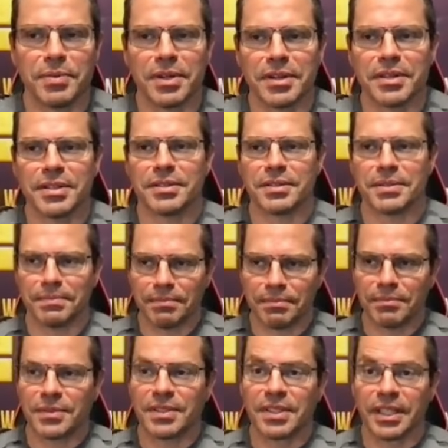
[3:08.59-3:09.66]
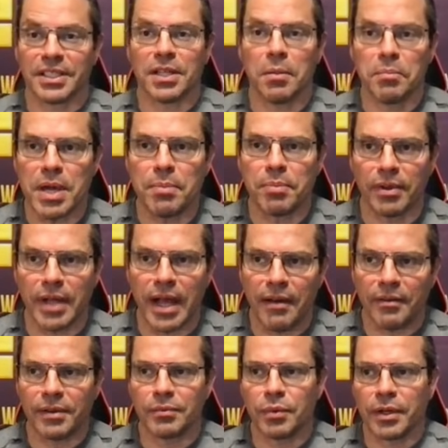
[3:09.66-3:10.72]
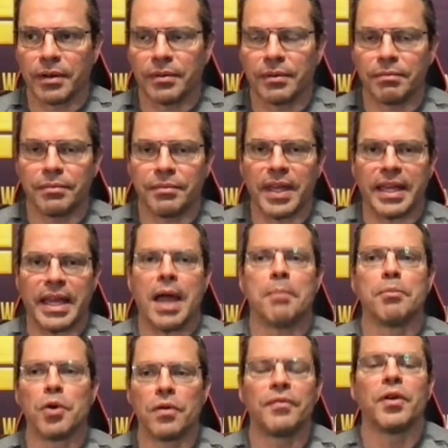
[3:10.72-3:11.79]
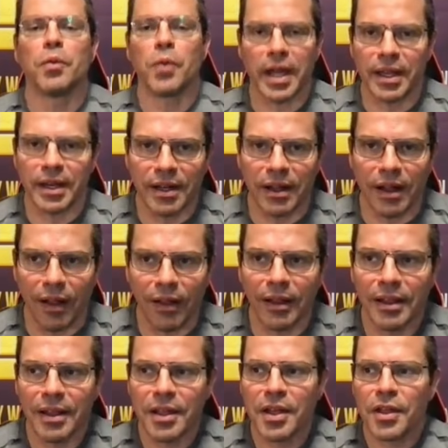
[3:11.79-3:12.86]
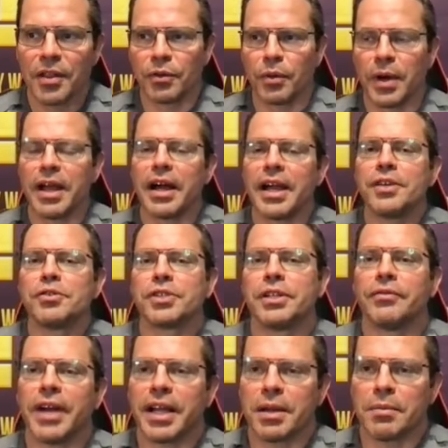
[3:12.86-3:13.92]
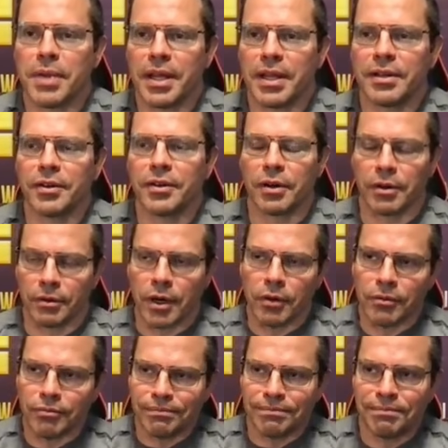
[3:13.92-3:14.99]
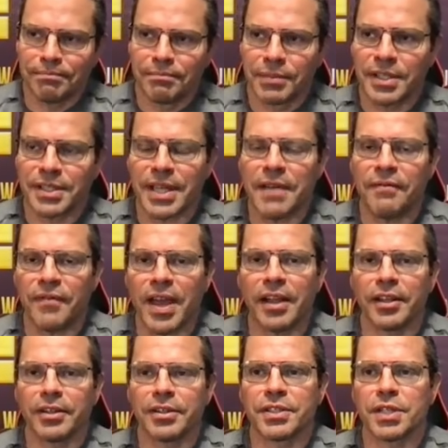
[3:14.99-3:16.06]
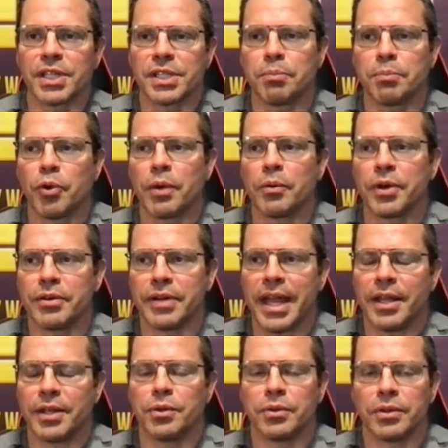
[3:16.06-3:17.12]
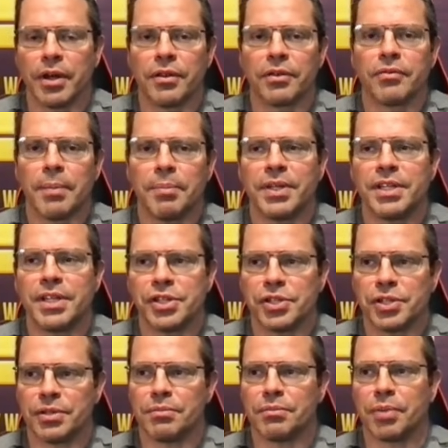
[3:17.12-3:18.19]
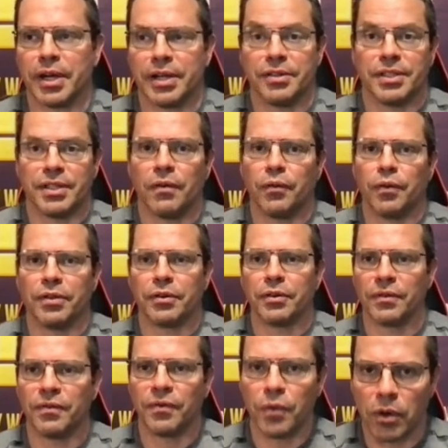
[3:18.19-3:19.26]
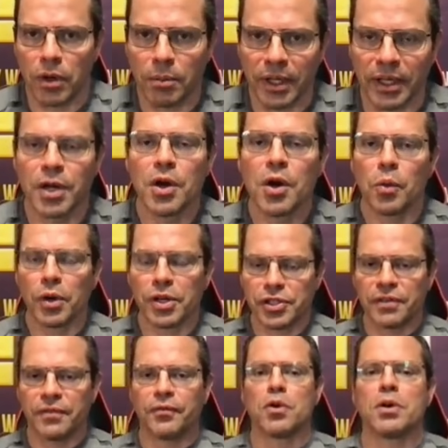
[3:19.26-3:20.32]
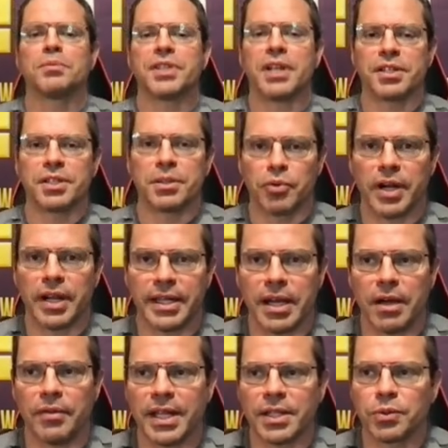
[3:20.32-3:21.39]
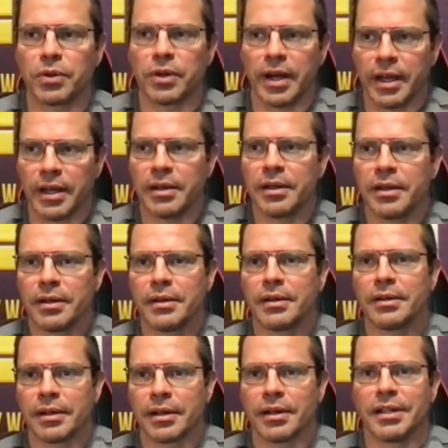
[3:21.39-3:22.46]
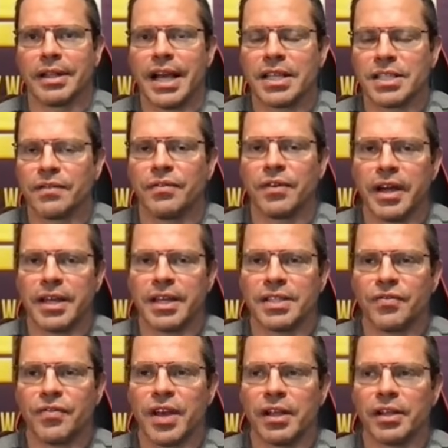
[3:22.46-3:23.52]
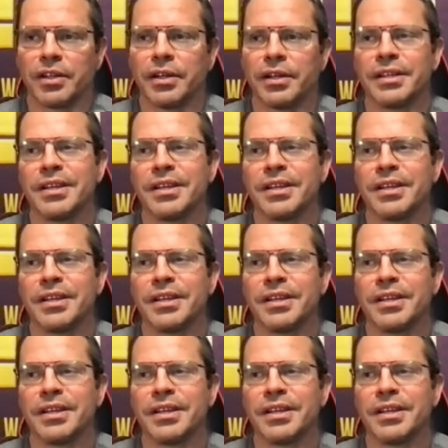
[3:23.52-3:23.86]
Because like some people have it where they can't move the weight at all. The way I usually recommend or say failure is the point where you can't do another repetition by yourself with good form. Like once your form starts to break down, that's where I classify it as failure.